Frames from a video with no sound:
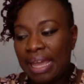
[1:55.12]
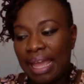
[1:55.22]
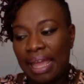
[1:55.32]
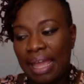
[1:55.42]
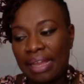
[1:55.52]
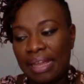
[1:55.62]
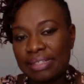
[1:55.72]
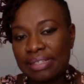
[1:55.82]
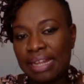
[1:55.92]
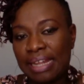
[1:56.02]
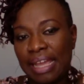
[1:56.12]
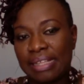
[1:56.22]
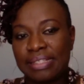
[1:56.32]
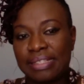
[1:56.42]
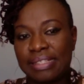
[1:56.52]
and
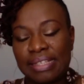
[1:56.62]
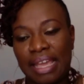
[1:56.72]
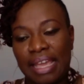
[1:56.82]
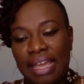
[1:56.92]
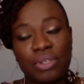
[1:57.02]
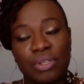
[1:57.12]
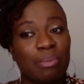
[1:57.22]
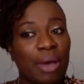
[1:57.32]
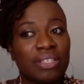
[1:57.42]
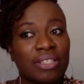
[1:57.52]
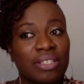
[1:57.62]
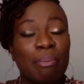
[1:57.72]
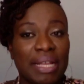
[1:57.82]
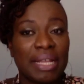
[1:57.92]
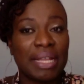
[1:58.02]
it was about
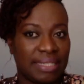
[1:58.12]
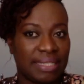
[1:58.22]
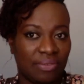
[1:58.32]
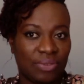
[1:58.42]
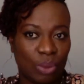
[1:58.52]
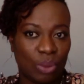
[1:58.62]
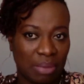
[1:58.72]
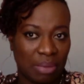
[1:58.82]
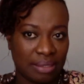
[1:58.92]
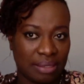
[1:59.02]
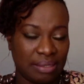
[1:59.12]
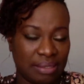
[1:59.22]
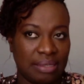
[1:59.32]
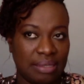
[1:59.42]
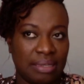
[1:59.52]
competitive
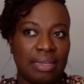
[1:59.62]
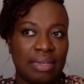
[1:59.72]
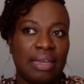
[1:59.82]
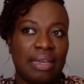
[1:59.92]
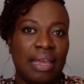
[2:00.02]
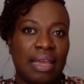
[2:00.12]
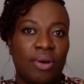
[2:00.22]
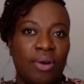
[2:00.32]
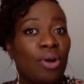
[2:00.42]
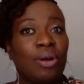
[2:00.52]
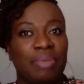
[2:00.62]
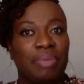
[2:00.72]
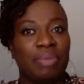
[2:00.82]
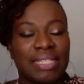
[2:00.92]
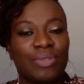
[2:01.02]
swimmers or
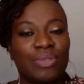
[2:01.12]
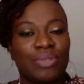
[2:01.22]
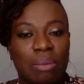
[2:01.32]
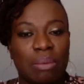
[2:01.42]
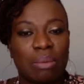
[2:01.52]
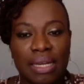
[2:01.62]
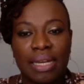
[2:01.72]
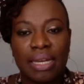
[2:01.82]
competitive swimming.